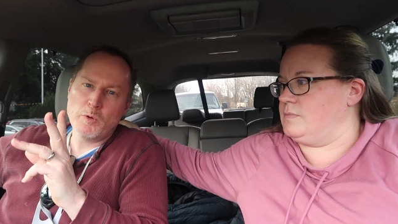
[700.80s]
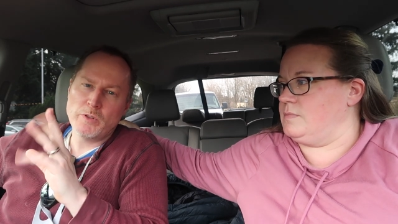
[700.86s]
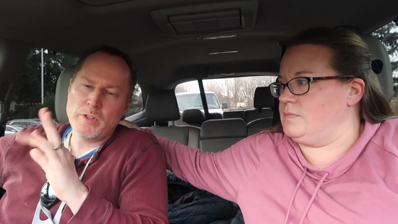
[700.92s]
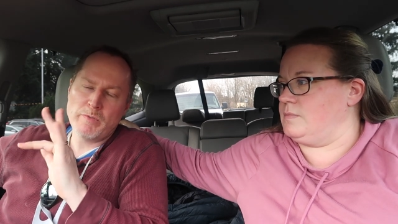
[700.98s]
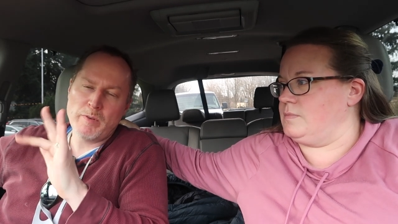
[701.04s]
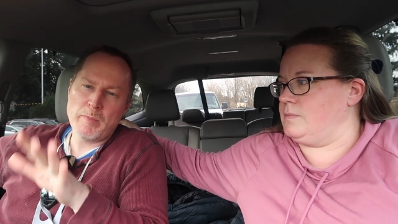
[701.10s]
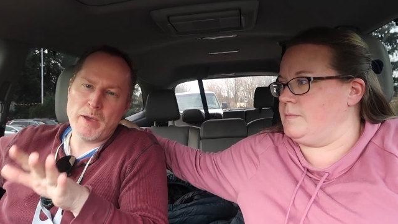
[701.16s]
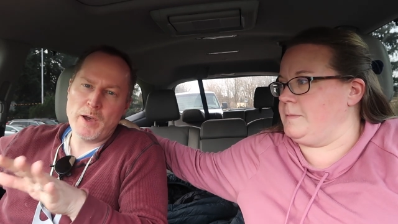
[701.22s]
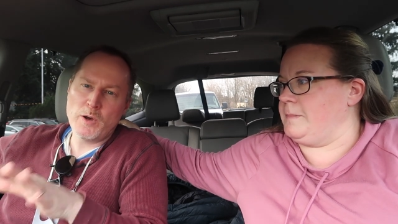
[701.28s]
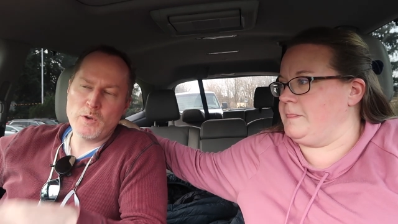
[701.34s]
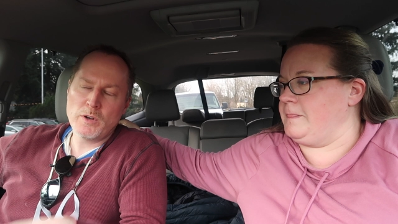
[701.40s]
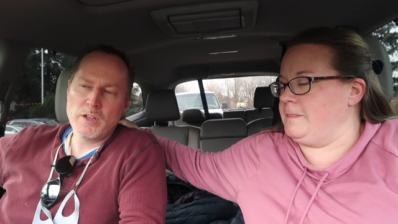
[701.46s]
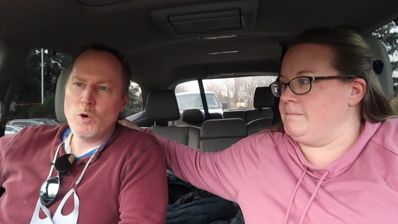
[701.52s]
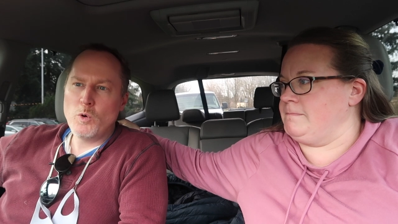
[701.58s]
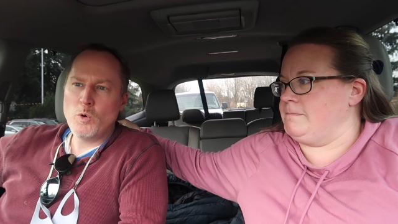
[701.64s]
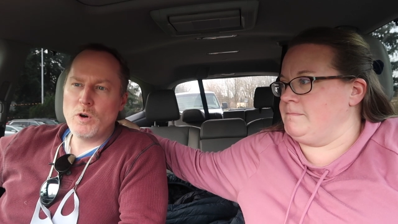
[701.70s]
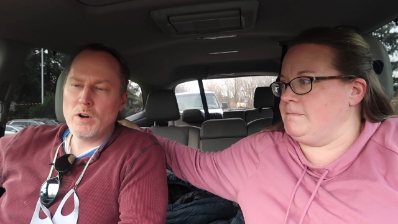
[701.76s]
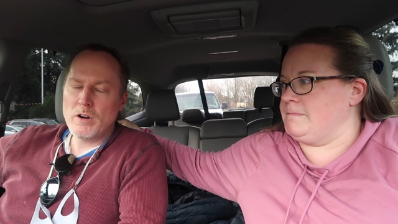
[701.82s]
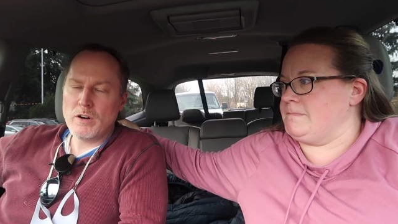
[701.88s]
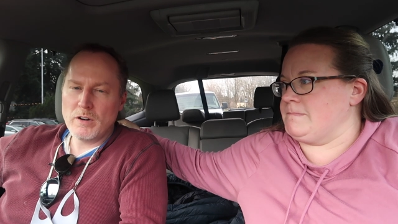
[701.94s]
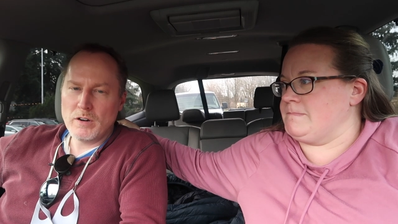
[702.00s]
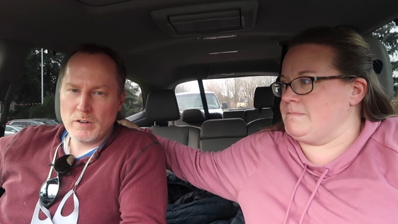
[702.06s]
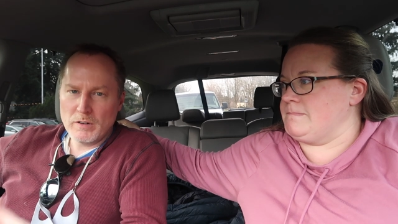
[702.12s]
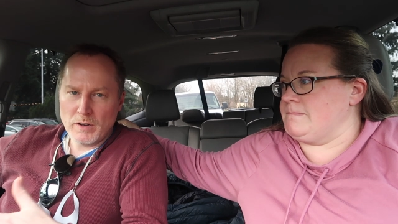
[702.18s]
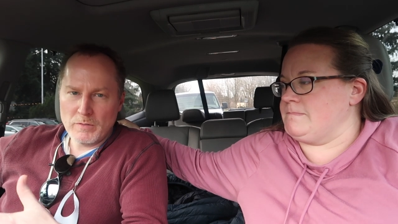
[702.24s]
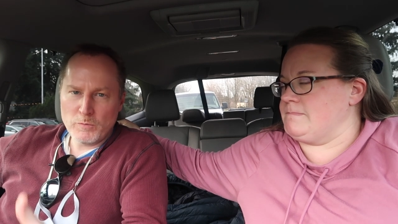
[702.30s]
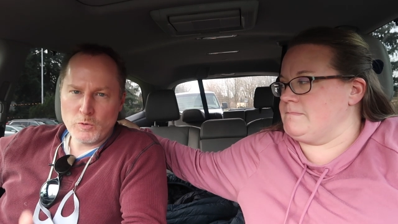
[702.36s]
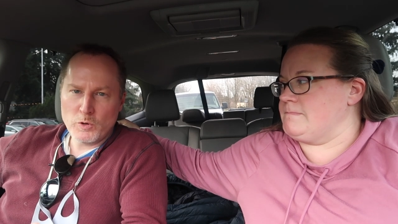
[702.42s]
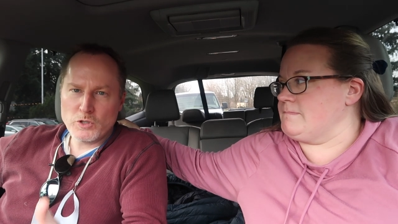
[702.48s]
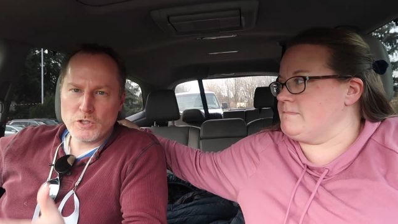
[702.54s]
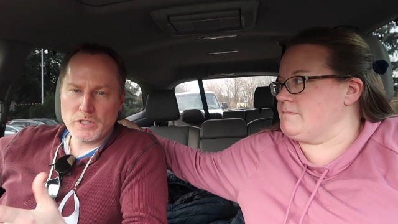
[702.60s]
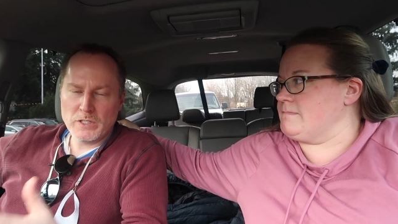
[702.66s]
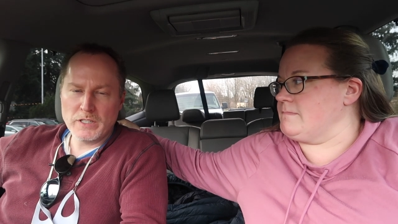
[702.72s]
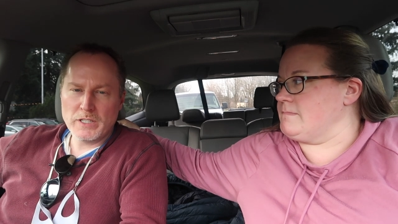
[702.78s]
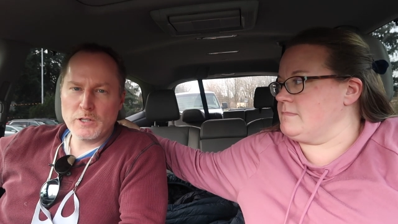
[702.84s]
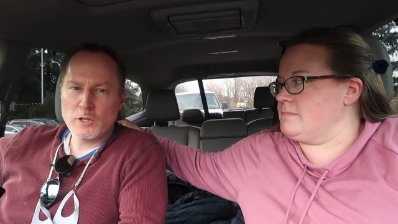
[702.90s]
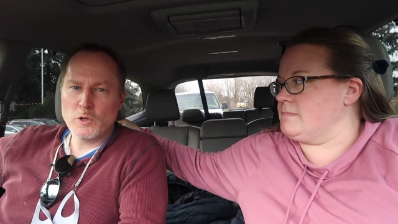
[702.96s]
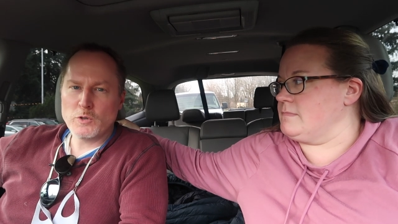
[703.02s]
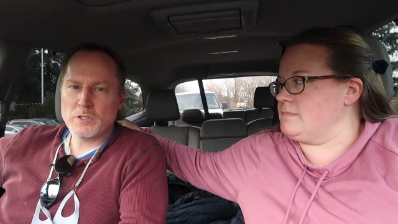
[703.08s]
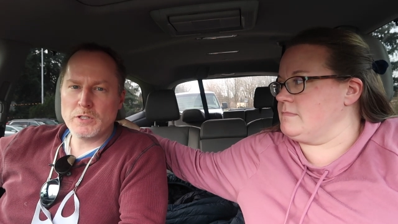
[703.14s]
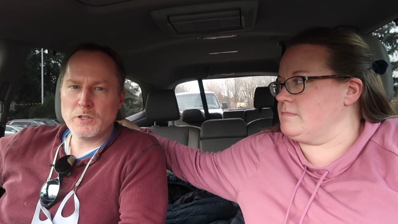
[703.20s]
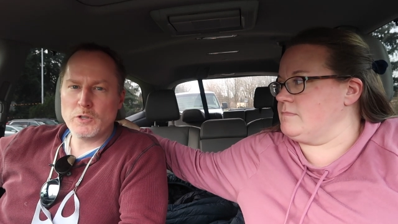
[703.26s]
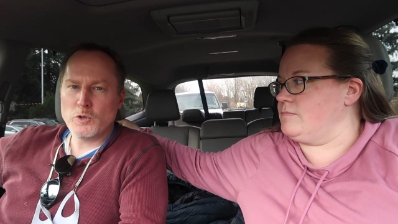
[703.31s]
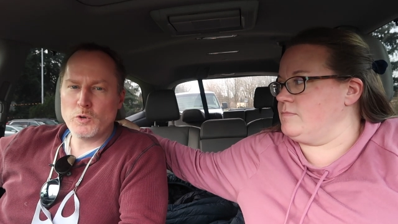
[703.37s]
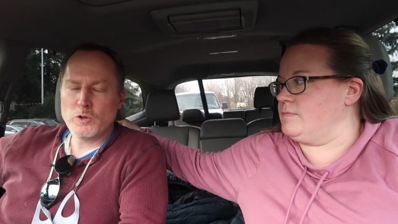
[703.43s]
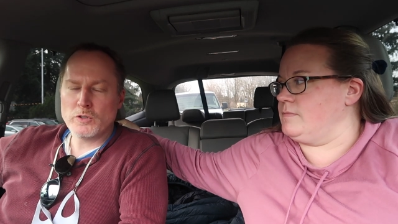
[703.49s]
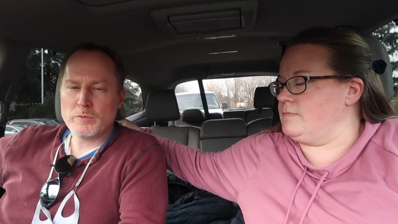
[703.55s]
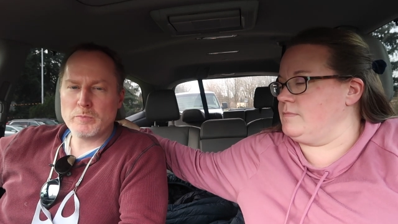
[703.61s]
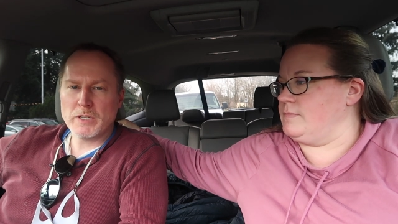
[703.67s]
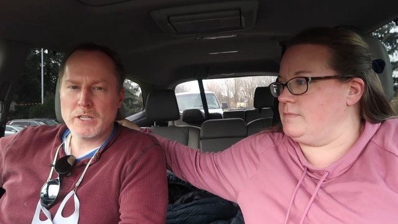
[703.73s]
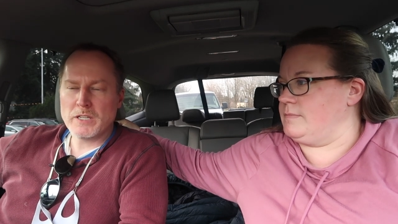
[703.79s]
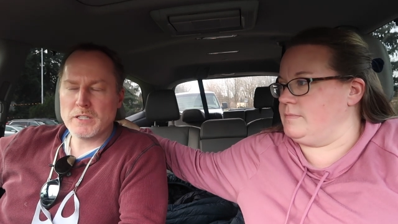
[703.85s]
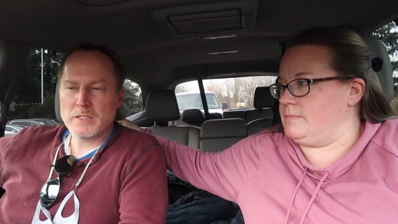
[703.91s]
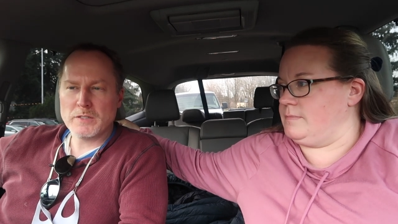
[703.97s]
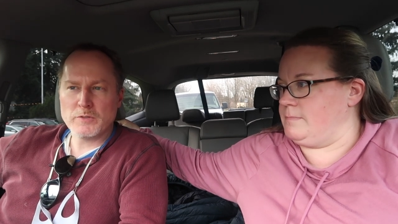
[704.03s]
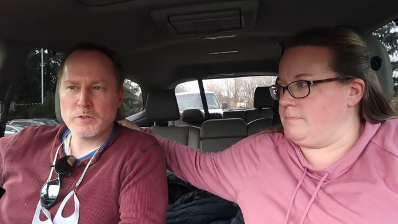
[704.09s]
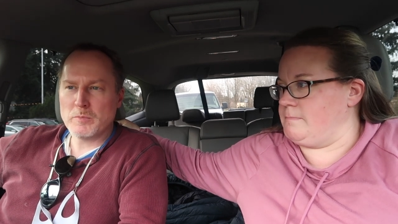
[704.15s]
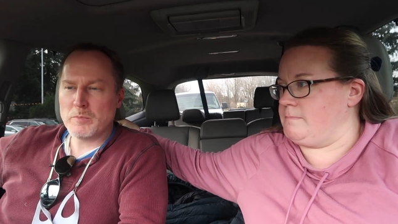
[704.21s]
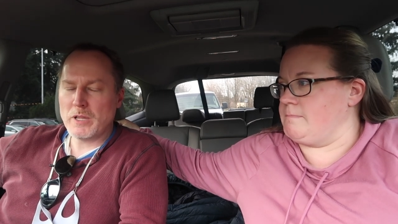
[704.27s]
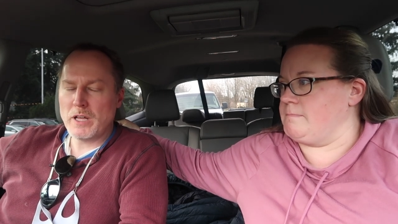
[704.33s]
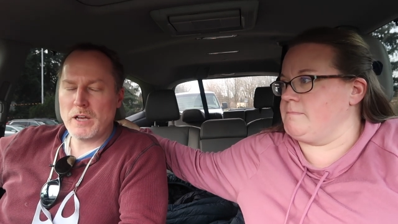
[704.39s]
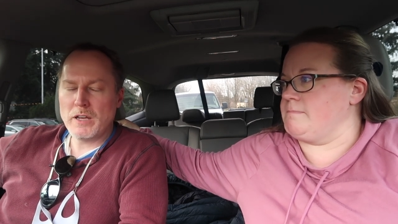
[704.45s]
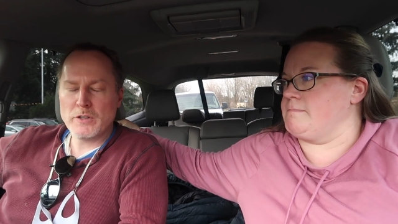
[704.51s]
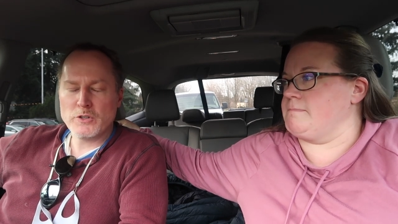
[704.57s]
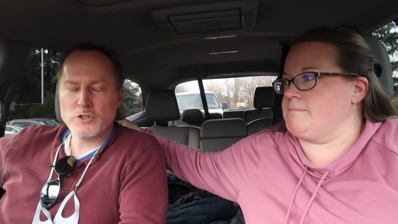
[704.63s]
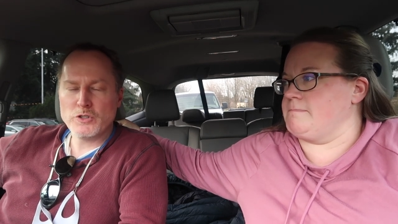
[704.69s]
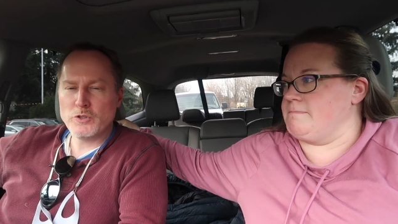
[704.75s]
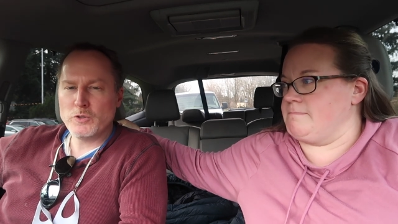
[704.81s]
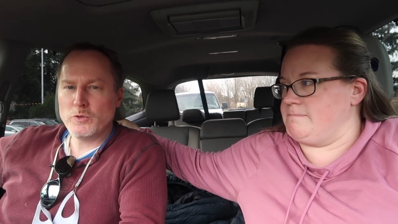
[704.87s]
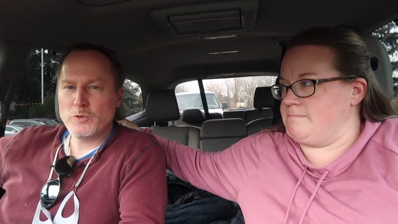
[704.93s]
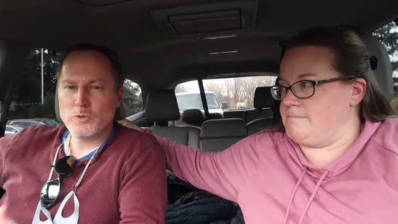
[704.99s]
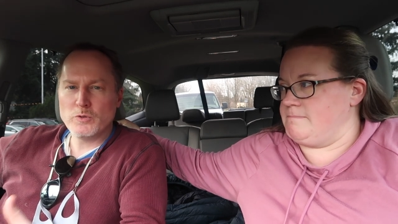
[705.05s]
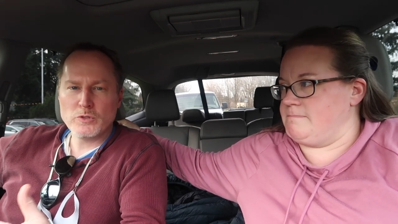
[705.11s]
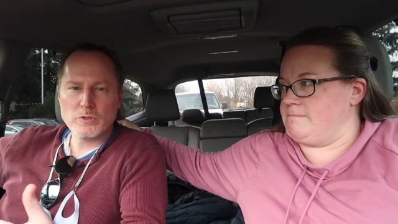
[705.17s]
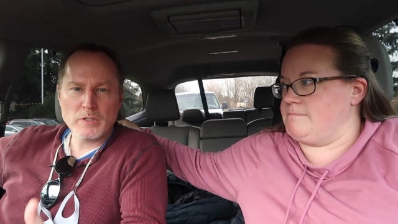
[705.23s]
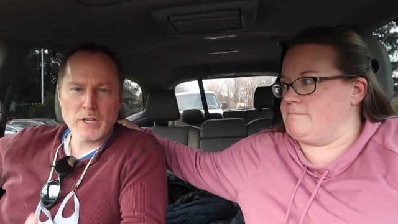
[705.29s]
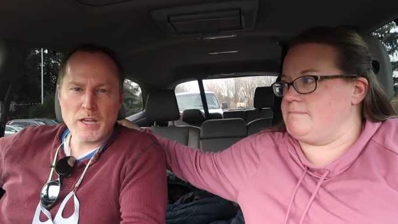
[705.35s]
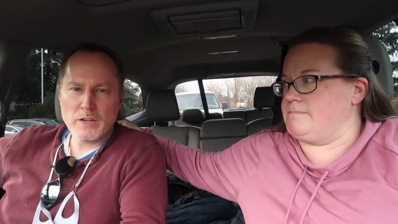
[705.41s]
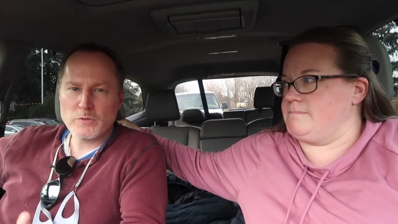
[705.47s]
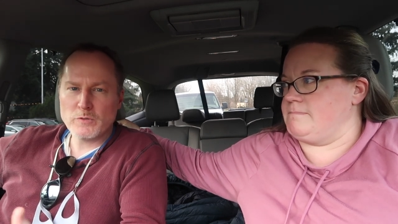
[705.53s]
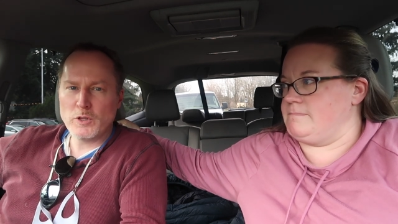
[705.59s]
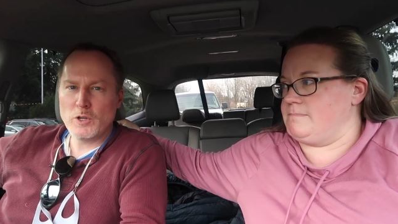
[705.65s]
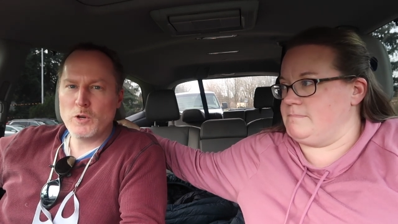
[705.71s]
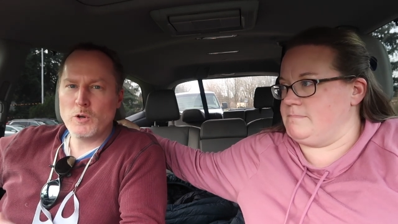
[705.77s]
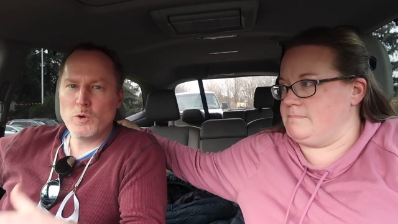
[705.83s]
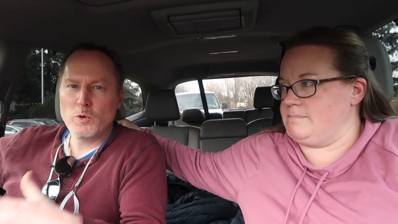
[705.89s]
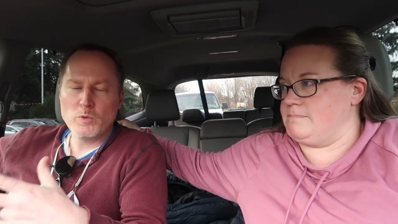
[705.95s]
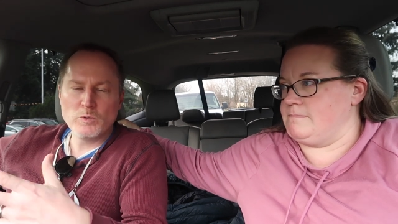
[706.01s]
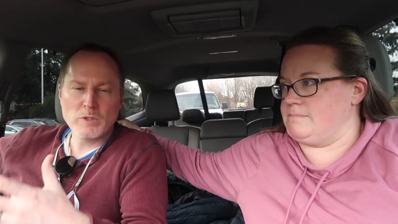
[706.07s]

Speaker 1: old enough, I'm out, or unfortunately closing their doors because of supply issues, cash flow, mm